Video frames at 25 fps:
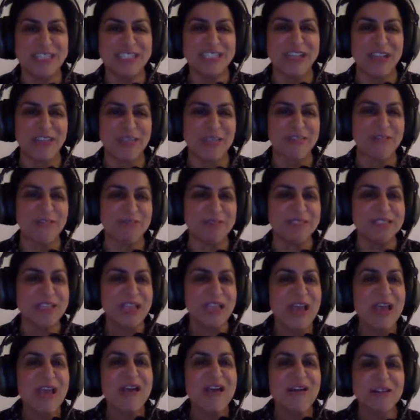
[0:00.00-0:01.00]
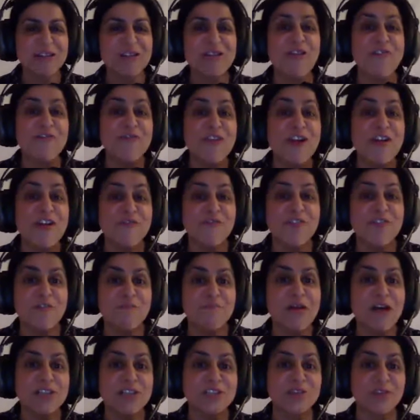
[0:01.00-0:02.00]
which I thought was, you know, for, for
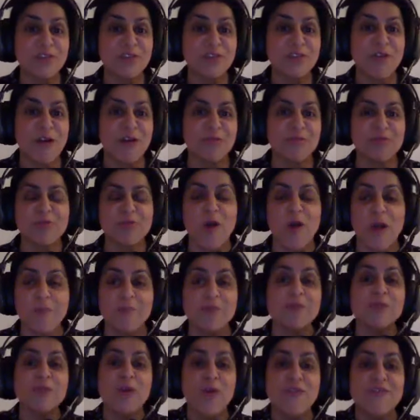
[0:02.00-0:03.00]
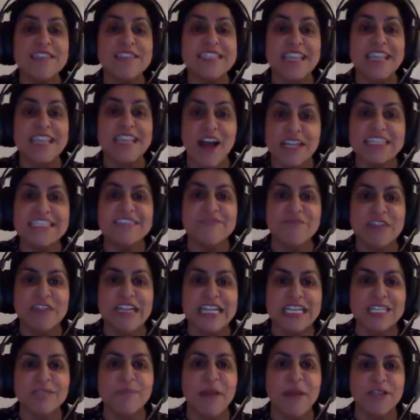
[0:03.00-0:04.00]
personal growth was quite important. Obviously, I didn't
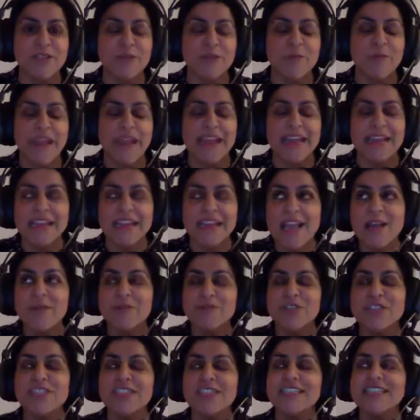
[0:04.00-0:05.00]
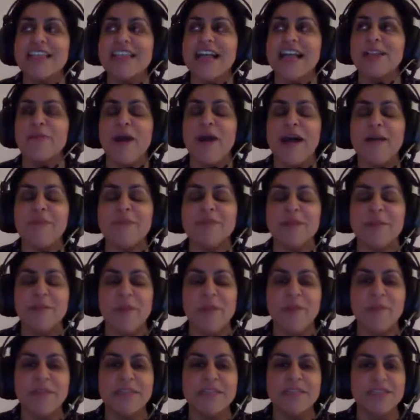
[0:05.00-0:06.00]
really expect to win, which is exactly what happened in
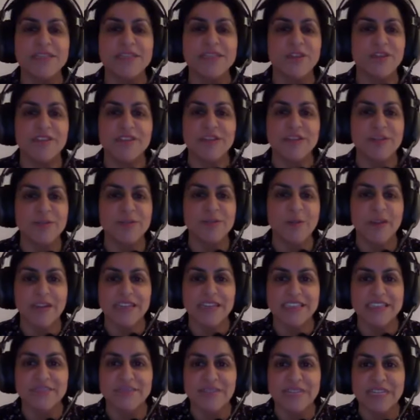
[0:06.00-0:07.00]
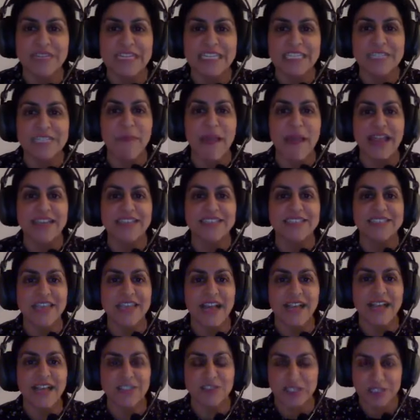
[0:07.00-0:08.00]
my political career as well. I didn't really expect
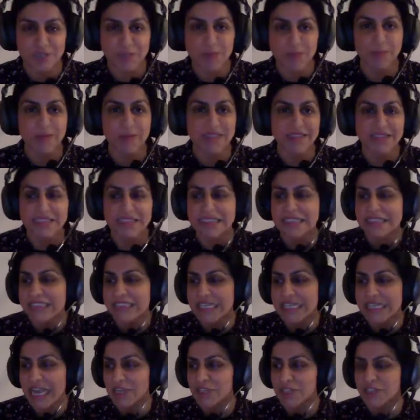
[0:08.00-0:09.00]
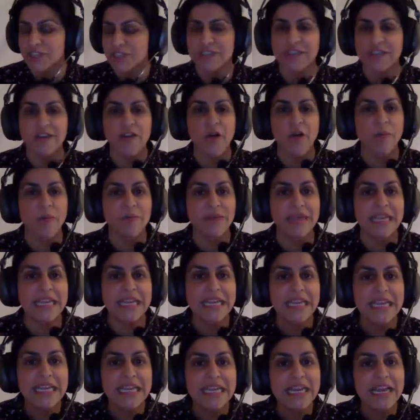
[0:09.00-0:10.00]
actually to win the selection that got
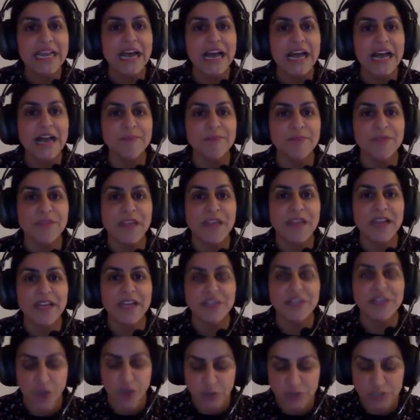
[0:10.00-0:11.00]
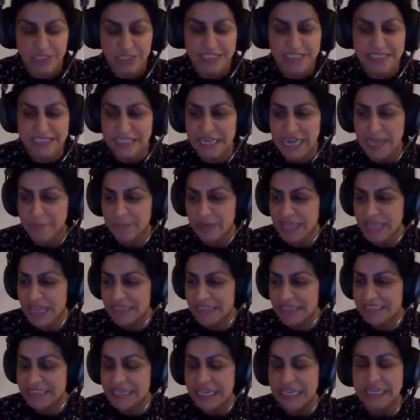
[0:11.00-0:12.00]
me um, uh, chosen as the Labour
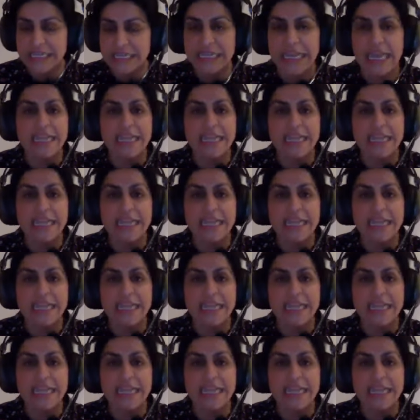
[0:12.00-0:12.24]
candidate in